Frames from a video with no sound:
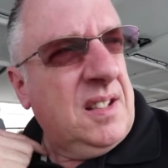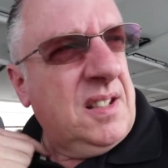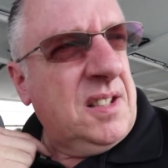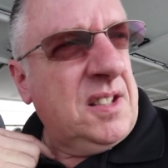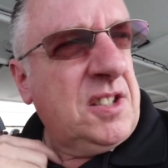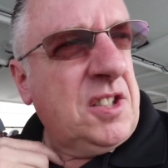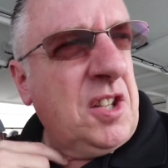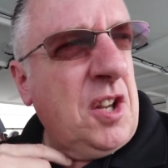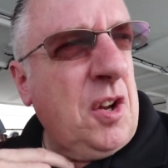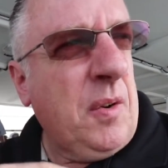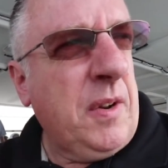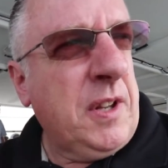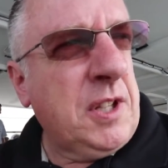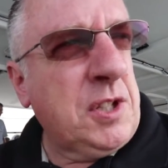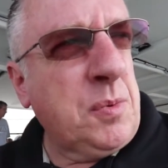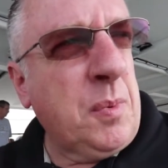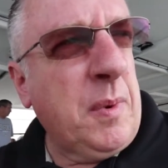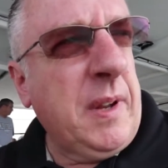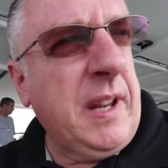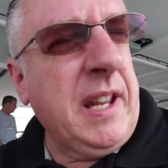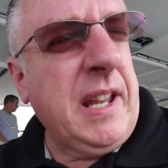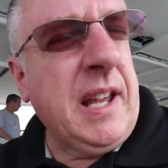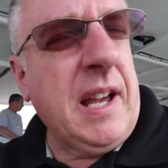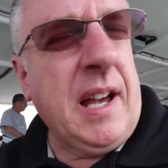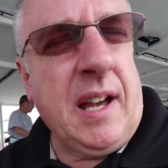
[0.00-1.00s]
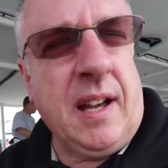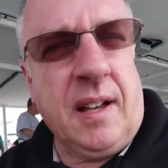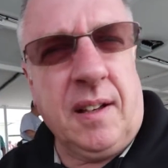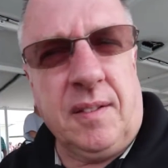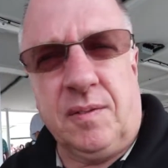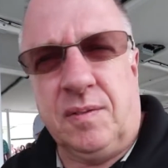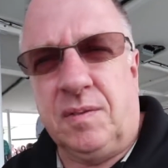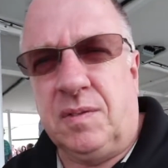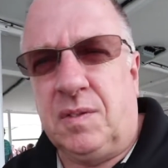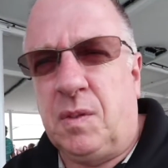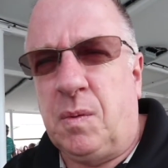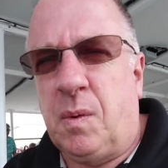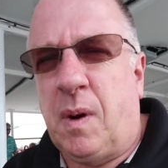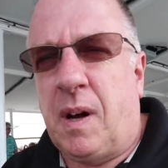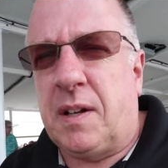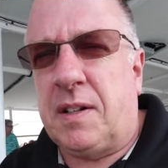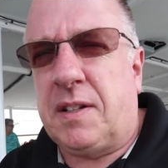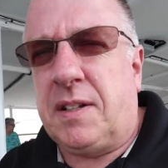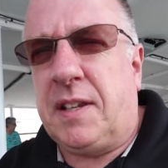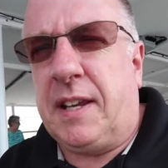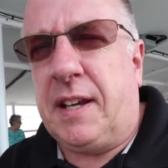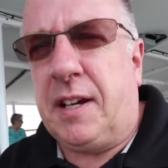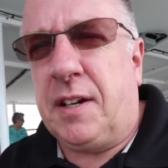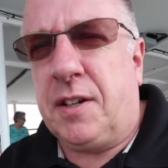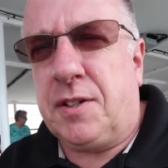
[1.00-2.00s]
So as we go out
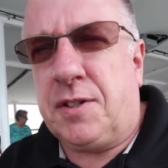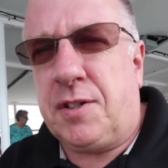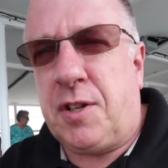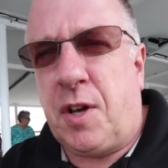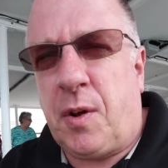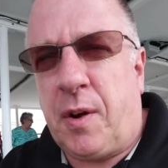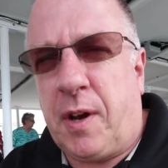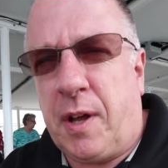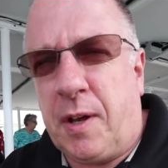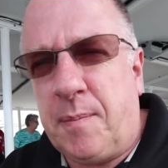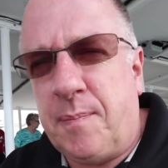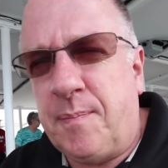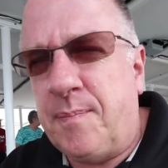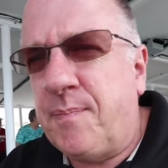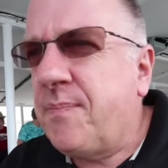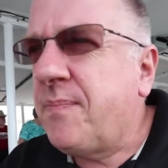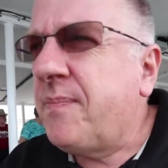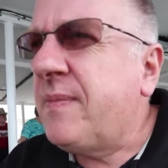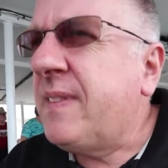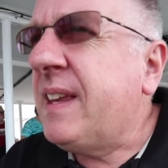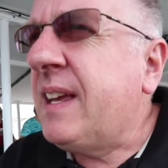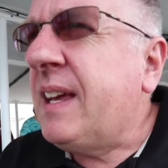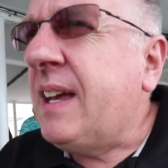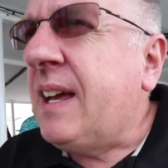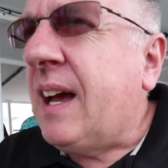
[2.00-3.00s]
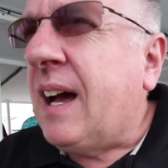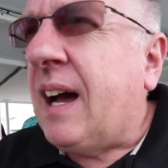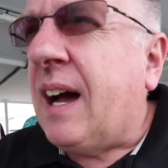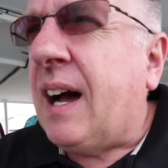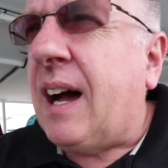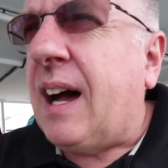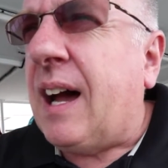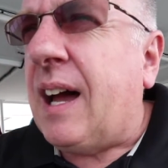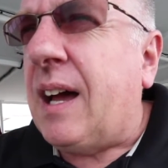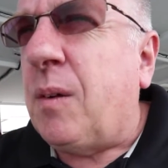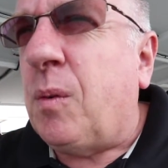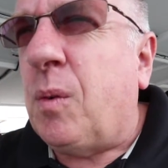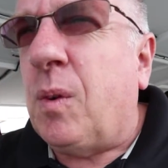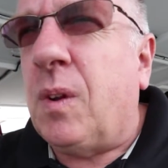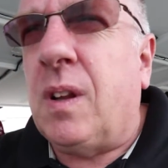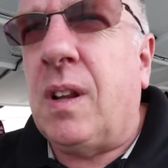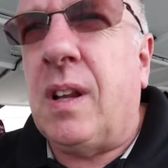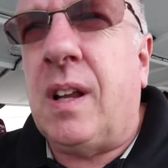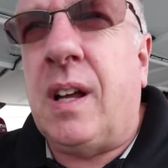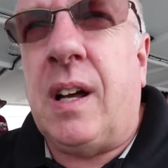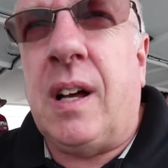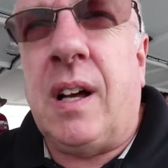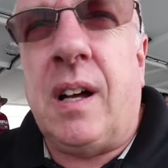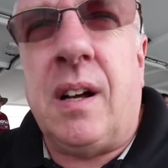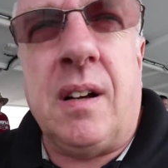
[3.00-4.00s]
to the Arizona, I
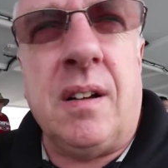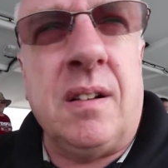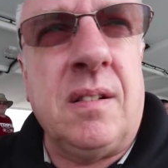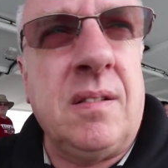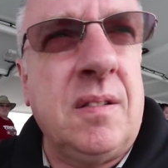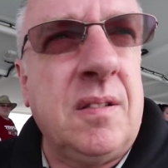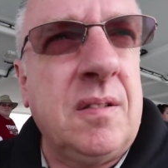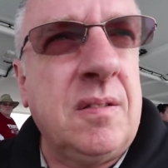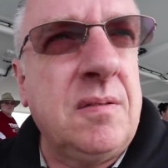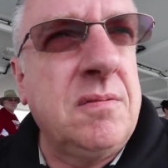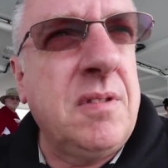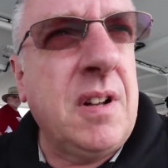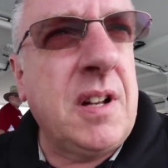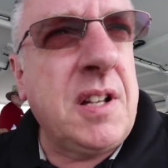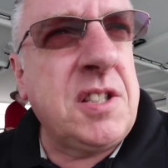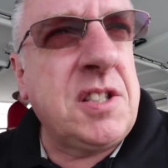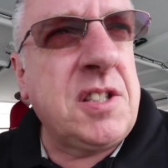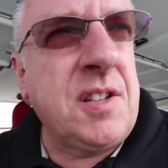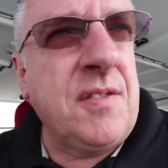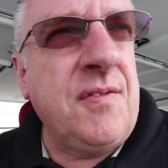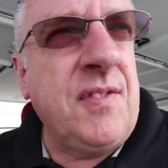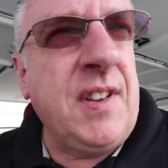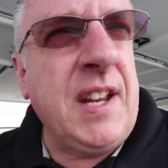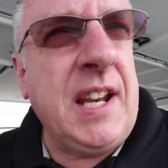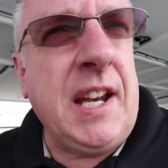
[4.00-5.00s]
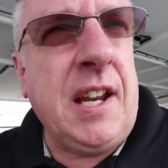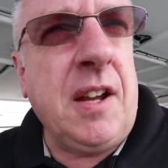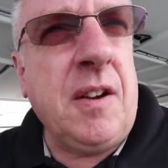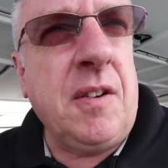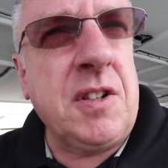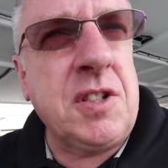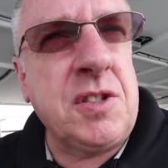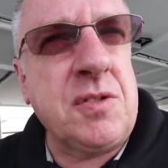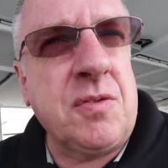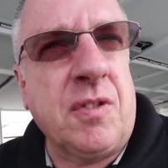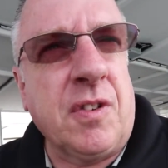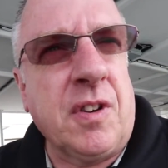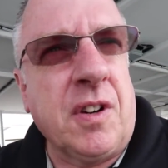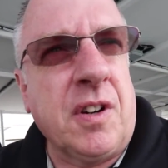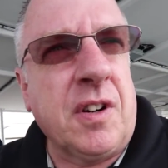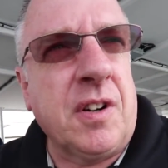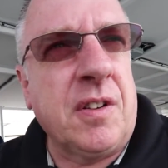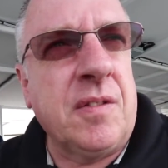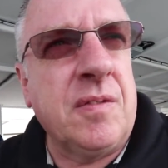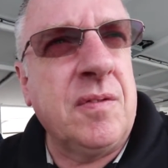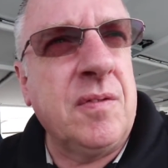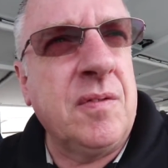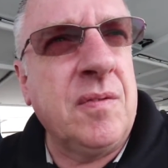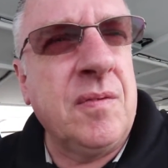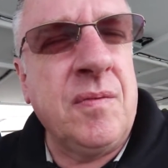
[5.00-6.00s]
will run some video as
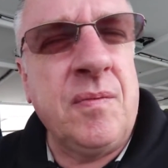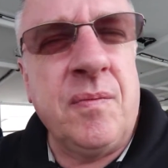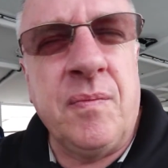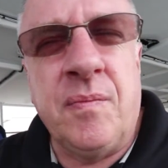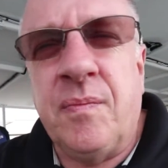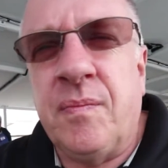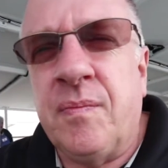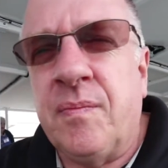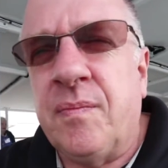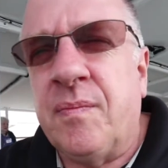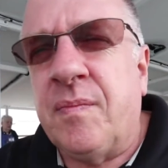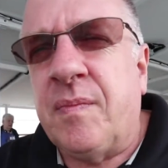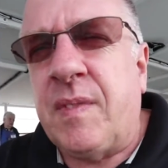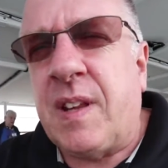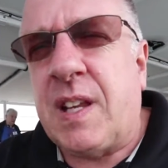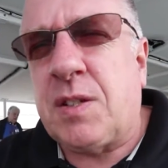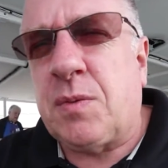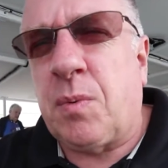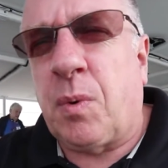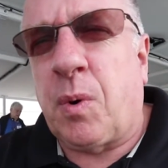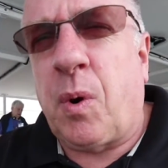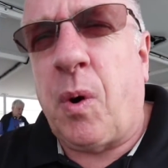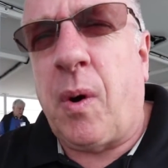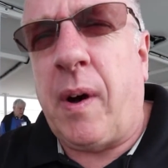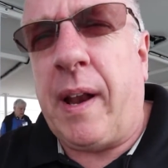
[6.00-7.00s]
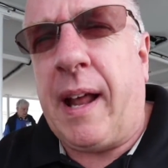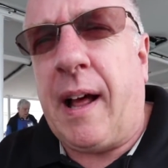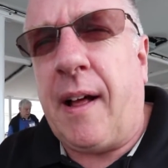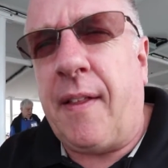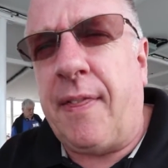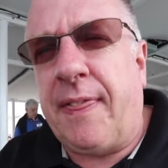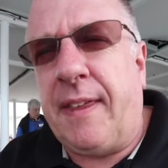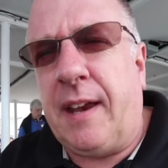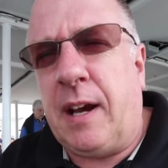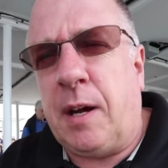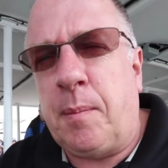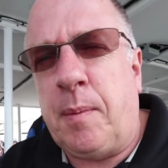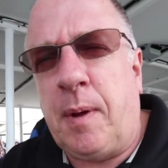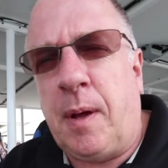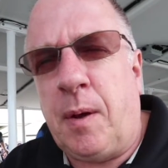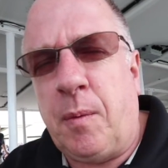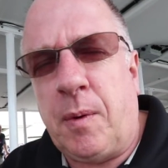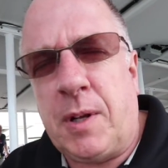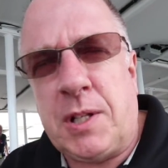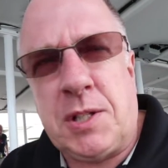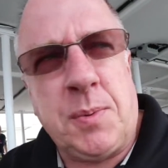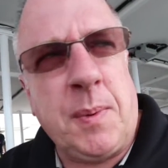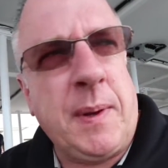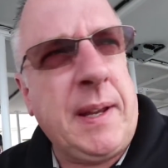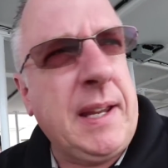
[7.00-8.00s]
we're going out there, but
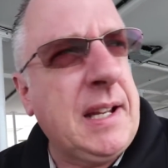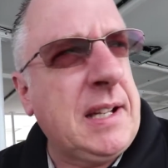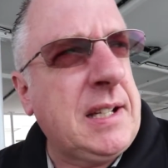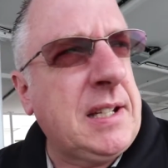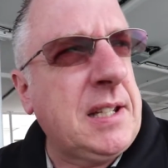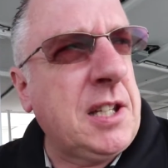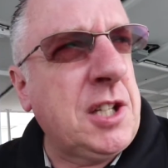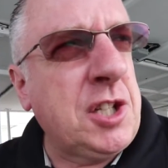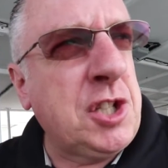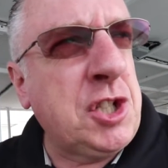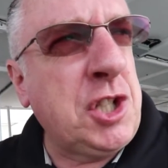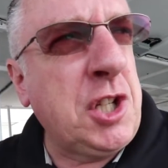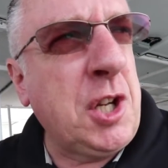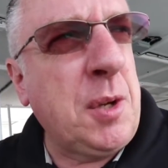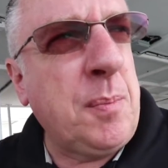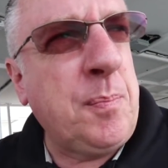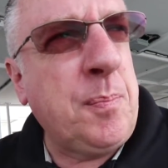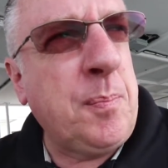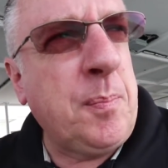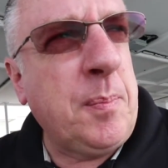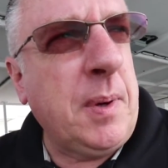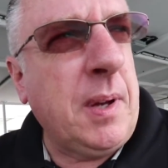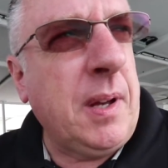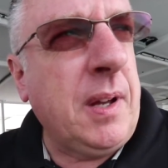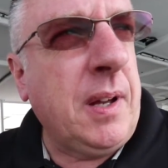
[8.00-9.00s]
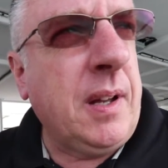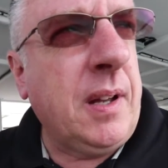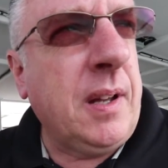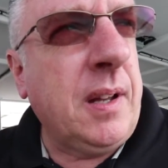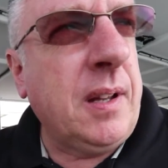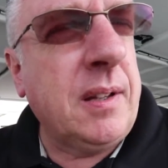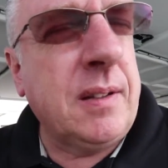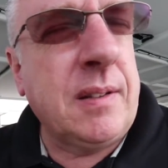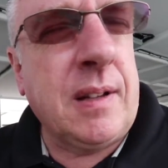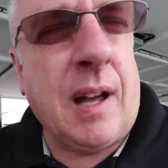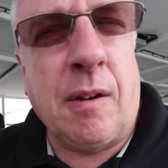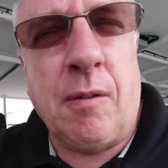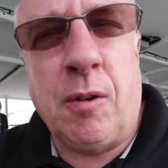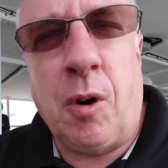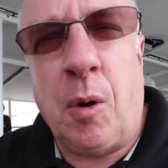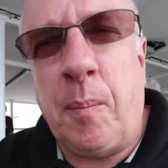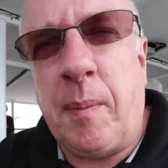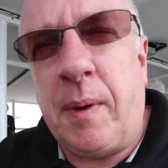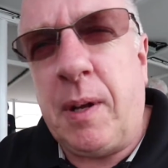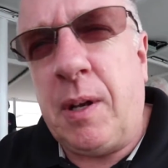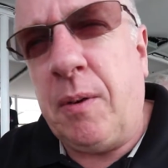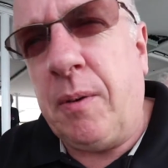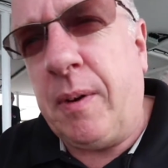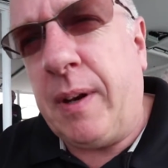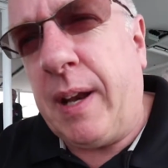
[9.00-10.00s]
once we get to the ship, I won't
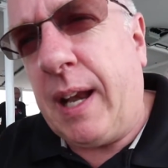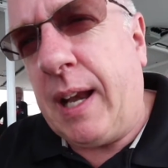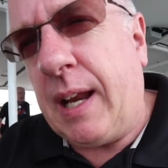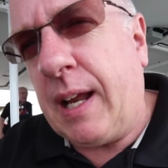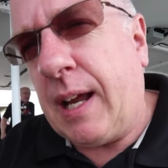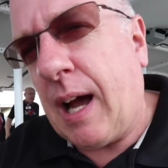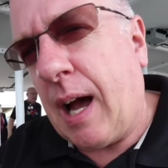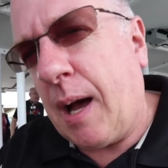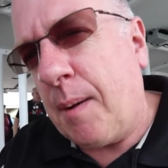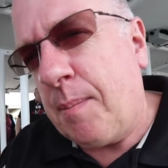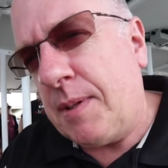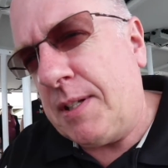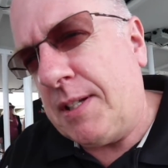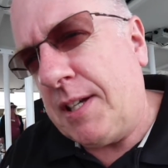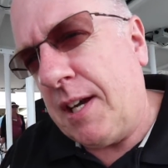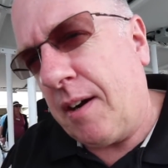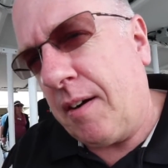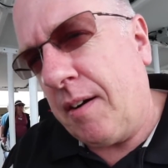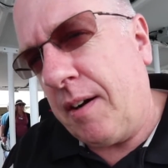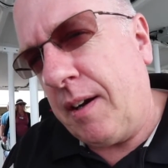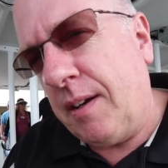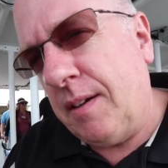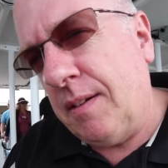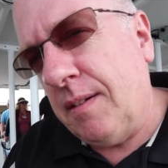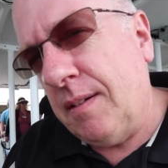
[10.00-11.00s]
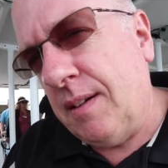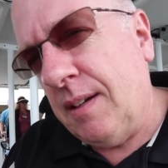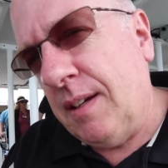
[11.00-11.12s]
be doing any commentary.